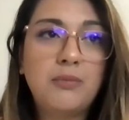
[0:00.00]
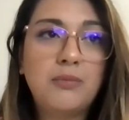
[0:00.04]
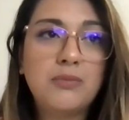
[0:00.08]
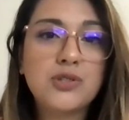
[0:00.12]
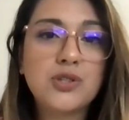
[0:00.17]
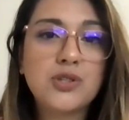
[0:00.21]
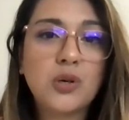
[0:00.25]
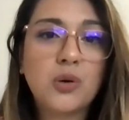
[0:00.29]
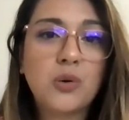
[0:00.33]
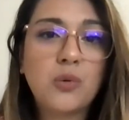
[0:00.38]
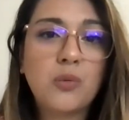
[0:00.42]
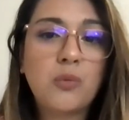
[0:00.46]

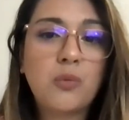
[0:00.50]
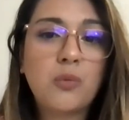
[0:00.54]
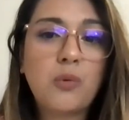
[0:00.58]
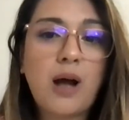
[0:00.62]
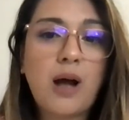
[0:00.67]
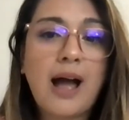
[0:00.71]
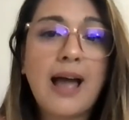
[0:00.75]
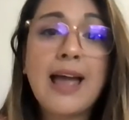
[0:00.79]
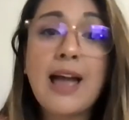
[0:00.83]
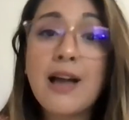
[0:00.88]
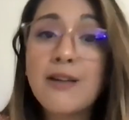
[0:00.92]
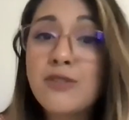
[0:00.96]
So
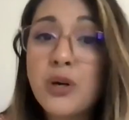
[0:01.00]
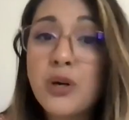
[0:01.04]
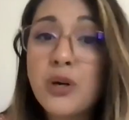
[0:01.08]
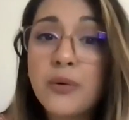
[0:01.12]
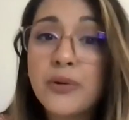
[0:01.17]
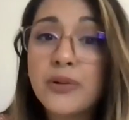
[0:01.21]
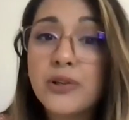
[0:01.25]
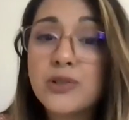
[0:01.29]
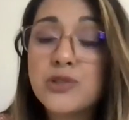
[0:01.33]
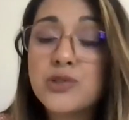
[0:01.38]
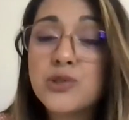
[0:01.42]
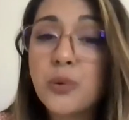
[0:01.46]
I have no
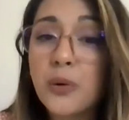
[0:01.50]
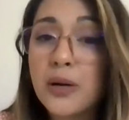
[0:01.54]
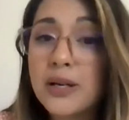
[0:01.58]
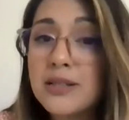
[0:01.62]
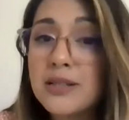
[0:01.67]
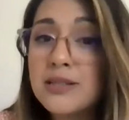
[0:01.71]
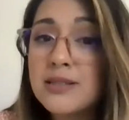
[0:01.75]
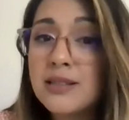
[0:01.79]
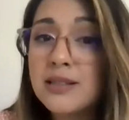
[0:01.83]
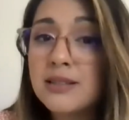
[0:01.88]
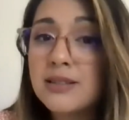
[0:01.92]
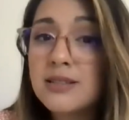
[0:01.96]
other
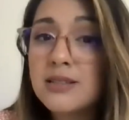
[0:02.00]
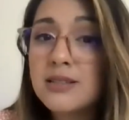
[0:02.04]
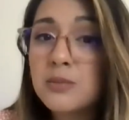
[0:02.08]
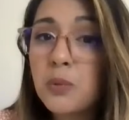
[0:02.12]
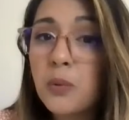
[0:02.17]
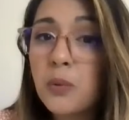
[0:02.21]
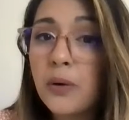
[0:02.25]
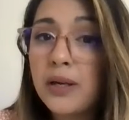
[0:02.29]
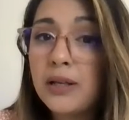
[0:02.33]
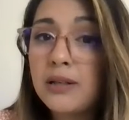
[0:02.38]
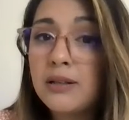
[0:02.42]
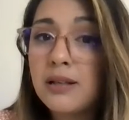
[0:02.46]
choice at this
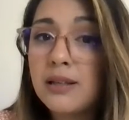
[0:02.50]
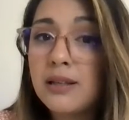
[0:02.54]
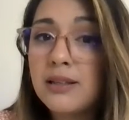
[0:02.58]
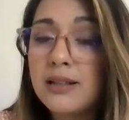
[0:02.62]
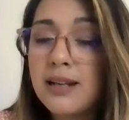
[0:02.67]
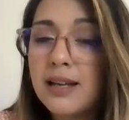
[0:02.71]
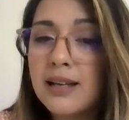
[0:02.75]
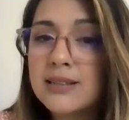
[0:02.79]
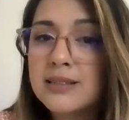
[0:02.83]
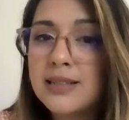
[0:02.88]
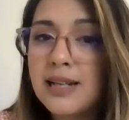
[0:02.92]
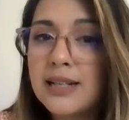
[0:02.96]
point in the
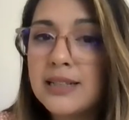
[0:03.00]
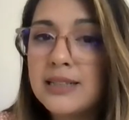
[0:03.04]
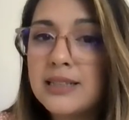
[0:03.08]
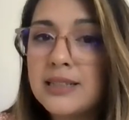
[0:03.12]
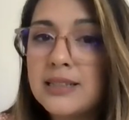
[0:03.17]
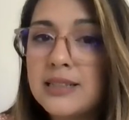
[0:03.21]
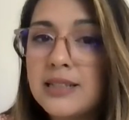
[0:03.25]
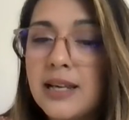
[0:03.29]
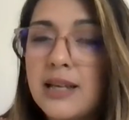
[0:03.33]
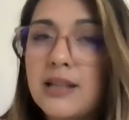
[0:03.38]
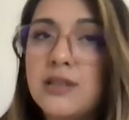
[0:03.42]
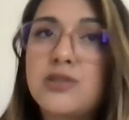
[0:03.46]
next 90
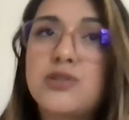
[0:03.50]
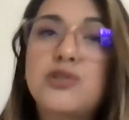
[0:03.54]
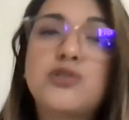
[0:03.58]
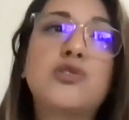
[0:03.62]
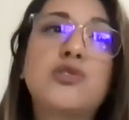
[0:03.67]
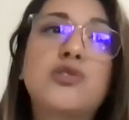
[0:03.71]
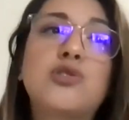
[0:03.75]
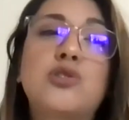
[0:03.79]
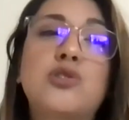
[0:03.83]
days